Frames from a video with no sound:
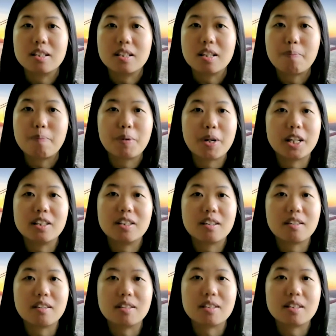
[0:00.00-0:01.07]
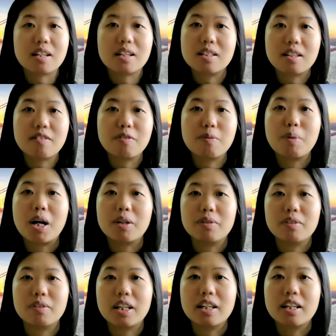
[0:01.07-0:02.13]
adopting the extensive
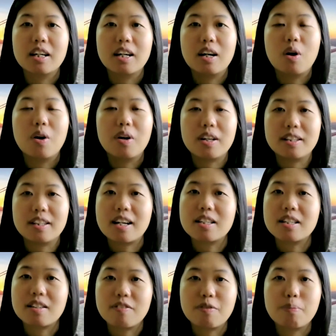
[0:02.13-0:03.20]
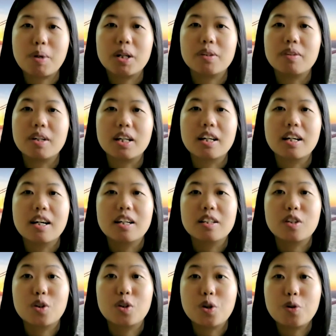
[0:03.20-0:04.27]
mothering or intensive mothering,
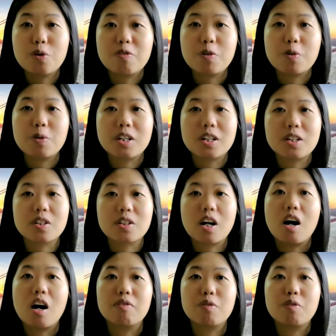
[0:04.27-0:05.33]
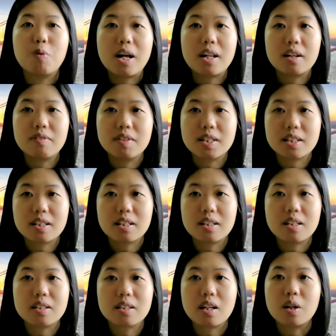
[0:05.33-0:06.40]
the new focus of relevant
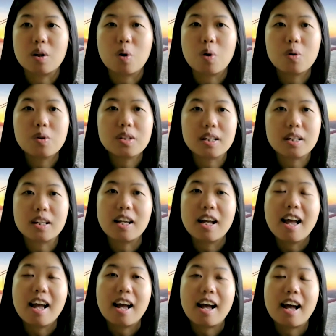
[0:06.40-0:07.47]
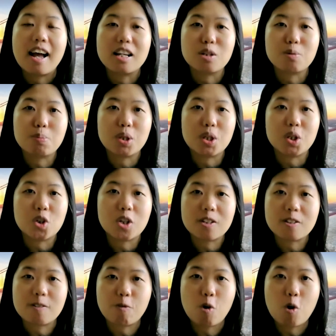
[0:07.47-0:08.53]
studies accordingly has been
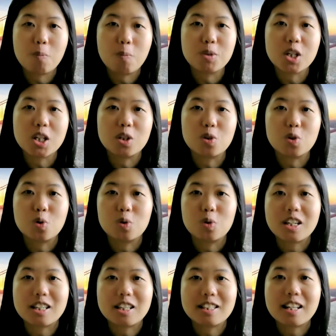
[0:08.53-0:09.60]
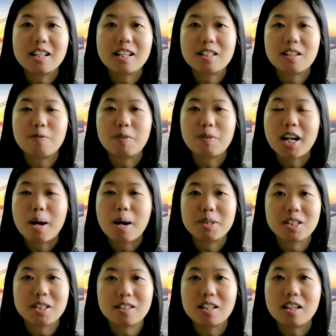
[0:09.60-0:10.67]
transformed into the extensive
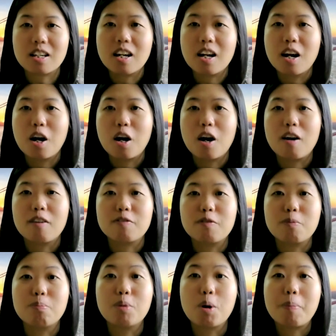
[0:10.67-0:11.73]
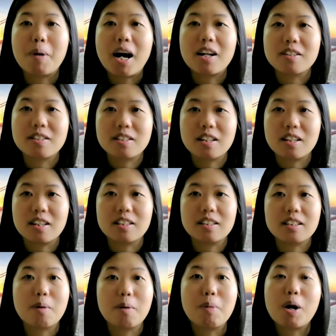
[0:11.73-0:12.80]
capacity of mobilizing
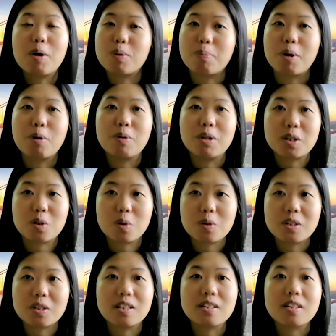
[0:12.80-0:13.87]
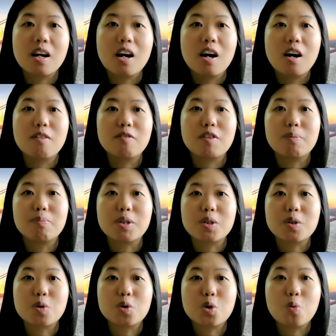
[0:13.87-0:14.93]
the multiple resources from the
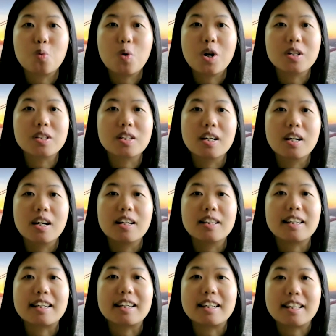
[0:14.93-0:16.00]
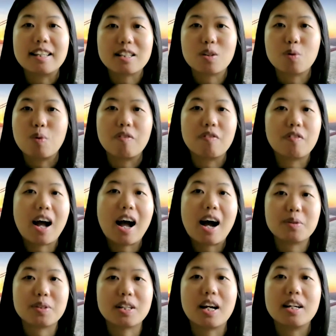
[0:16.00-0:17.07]
social world they connect with
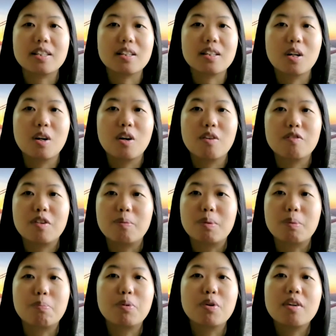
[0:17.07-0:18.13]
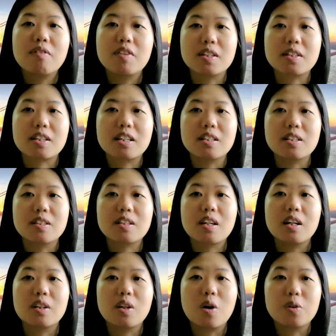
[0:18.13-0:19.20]
outside, from the previous
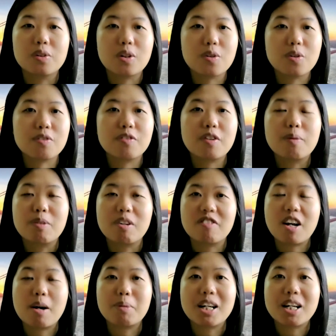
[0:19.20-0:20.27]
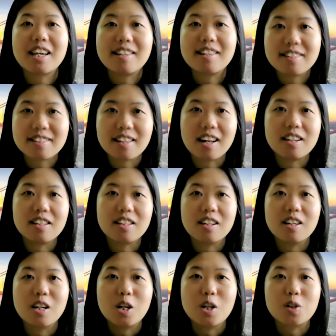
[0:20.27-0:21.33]
concern on those from the family inside.
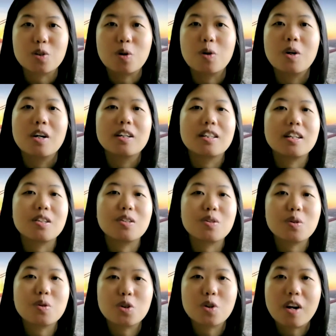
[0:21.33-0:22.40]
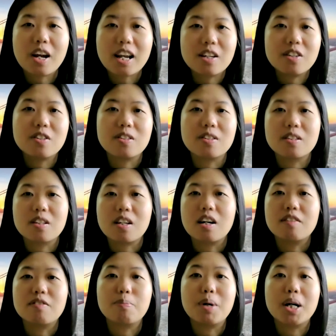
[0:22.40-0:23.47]
So the social agency
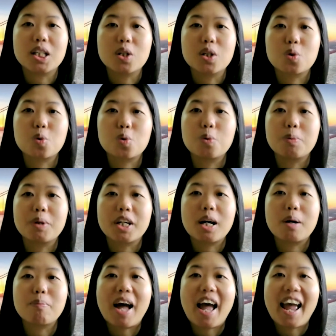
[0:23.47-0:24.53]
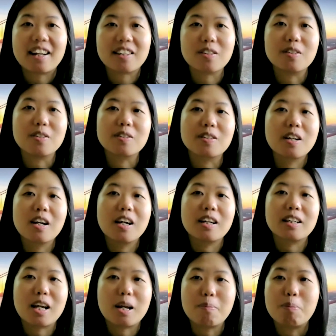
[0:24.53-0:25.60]
of mothers who become actors
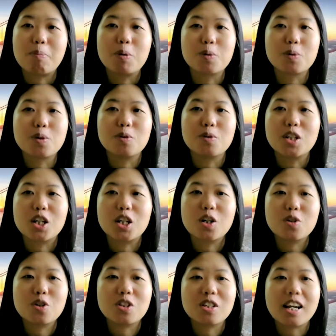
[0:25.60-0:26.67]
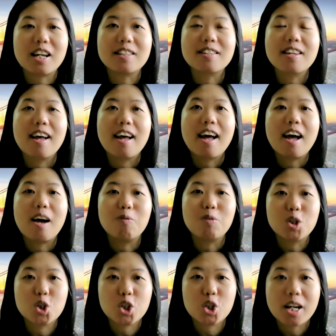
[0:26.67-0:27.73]
capable to negotiate and
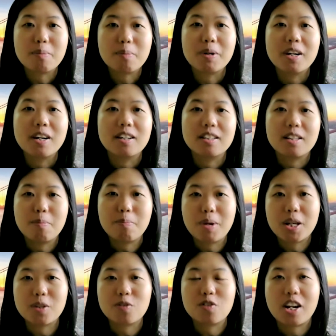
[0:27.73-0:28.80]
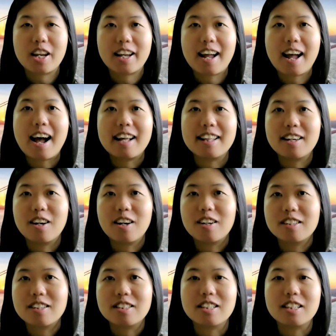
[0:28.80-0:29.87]
reshape the mainstream
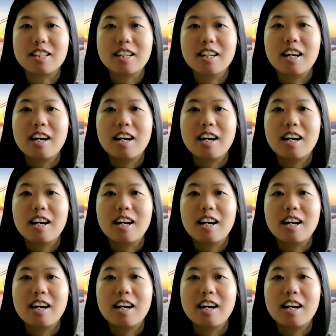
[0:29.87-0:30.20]
ideology